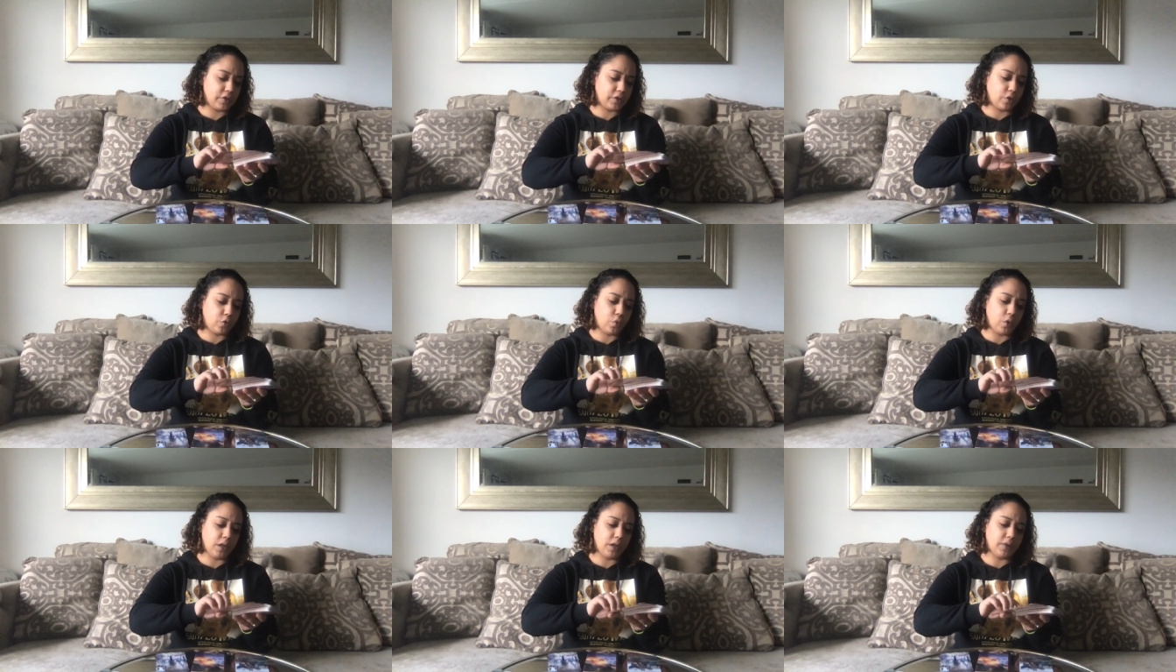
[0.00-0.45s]
the
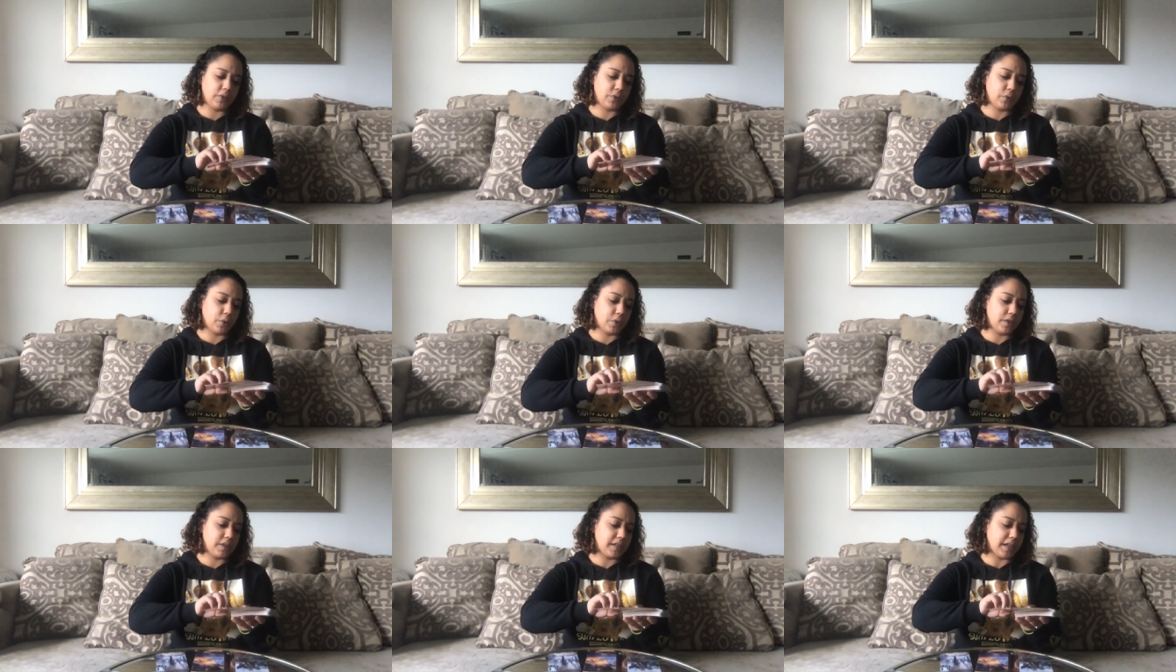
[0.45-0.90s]
Queen of
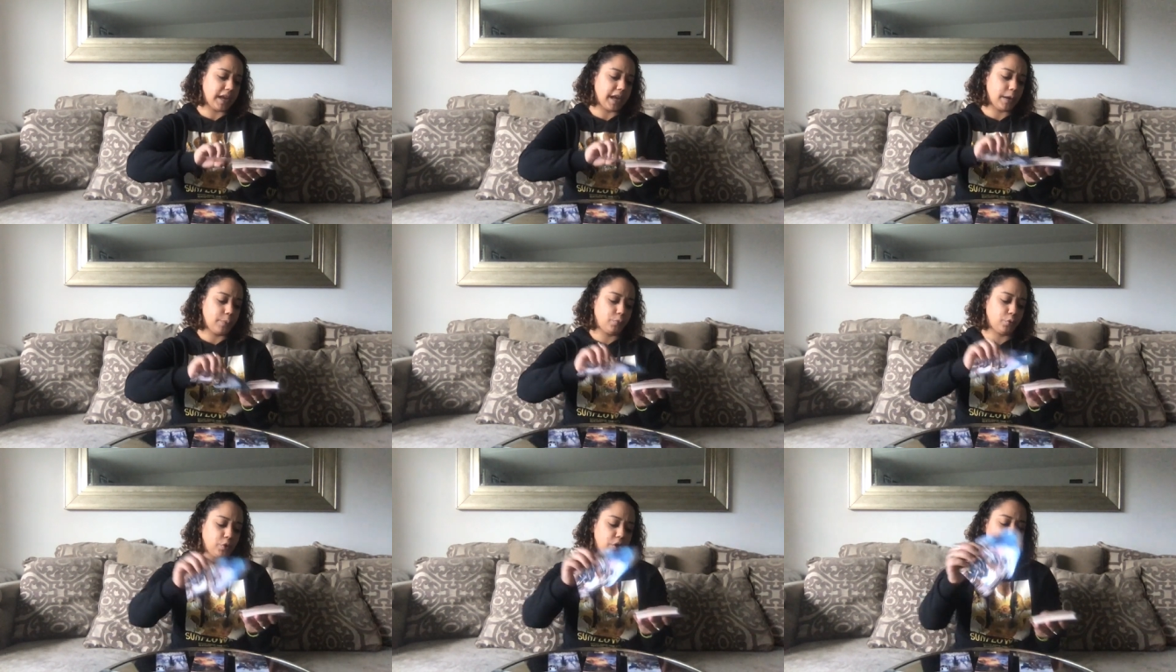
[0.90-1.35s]
Swords, the
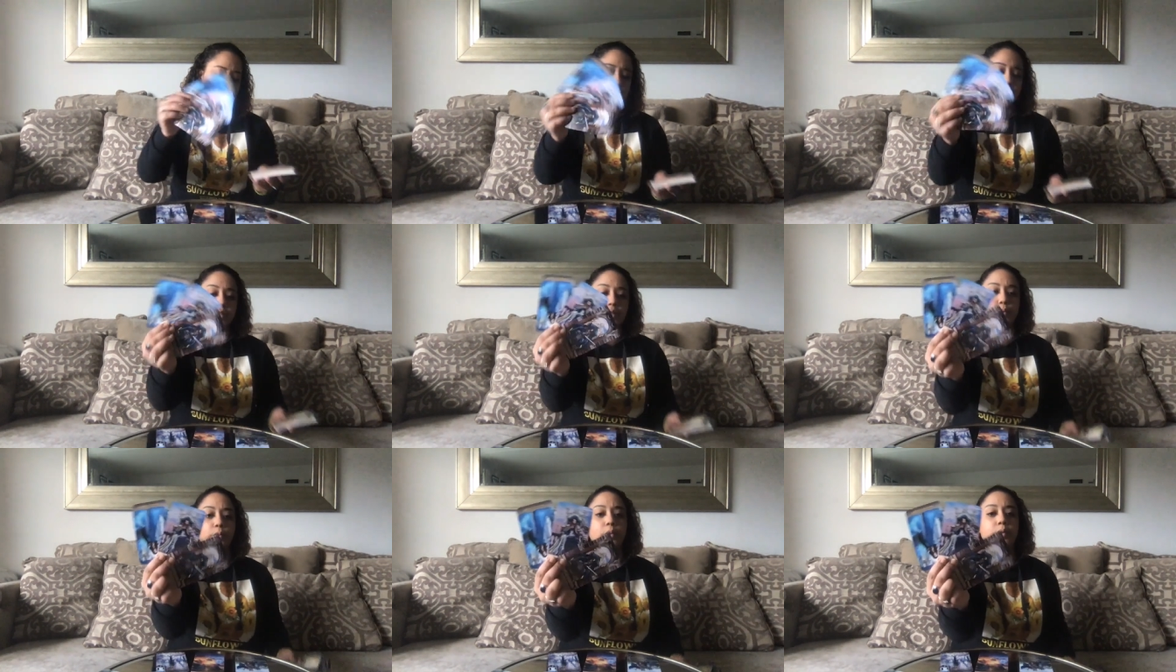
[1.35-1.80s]
High
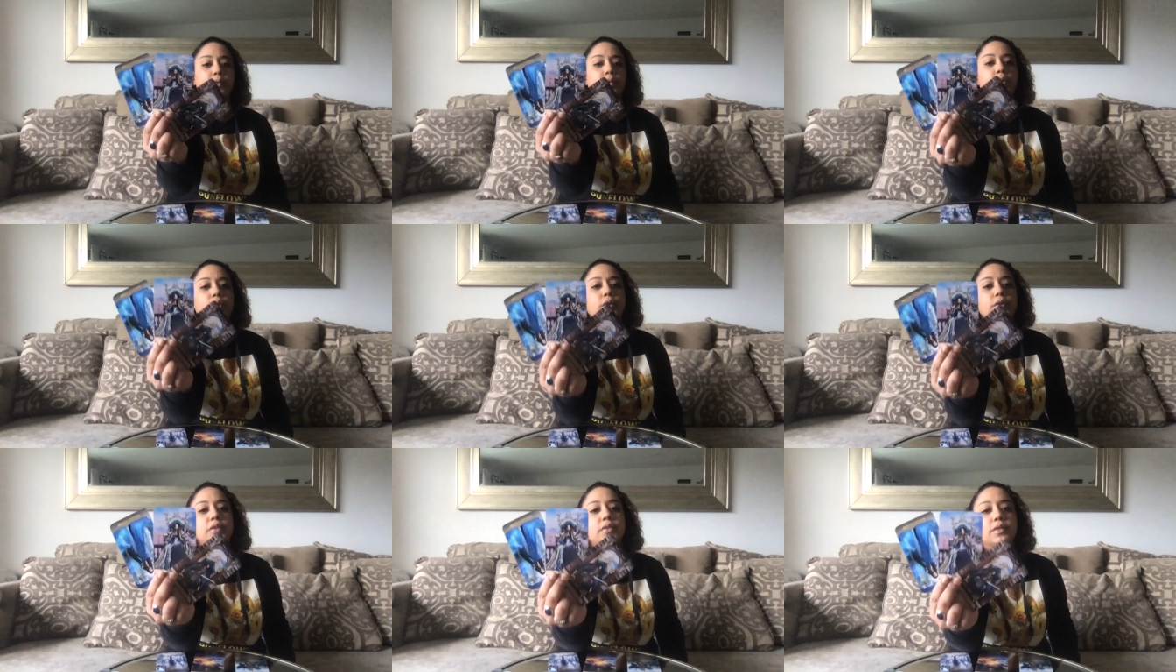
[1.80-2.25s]
Priestess in
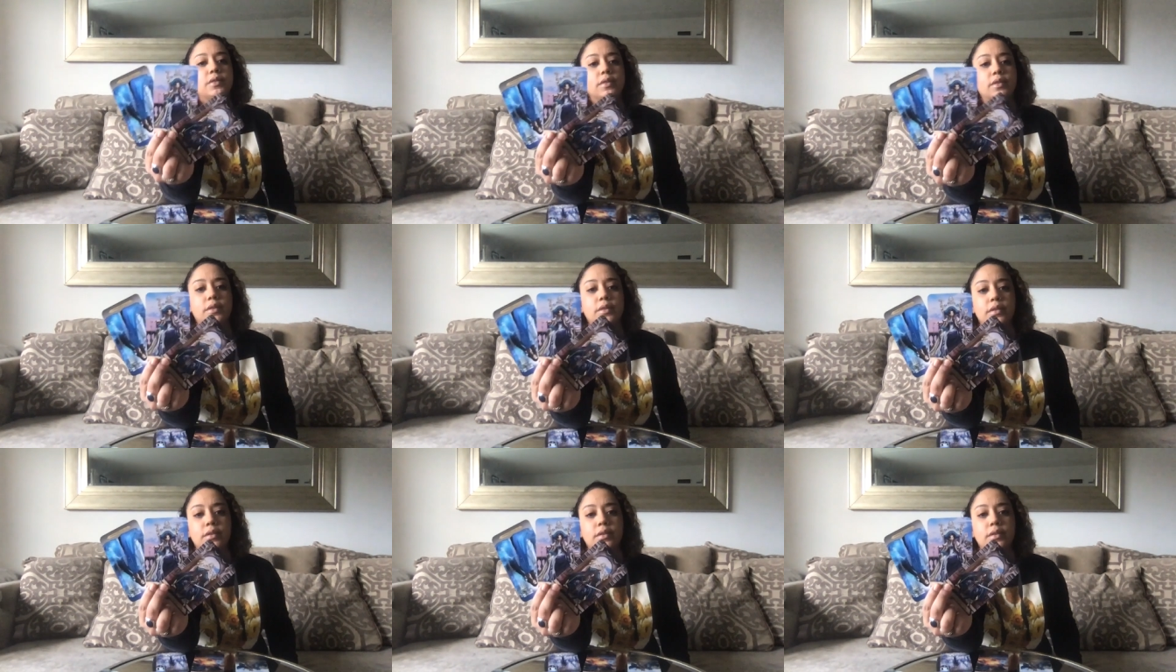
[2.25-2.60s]
reverse.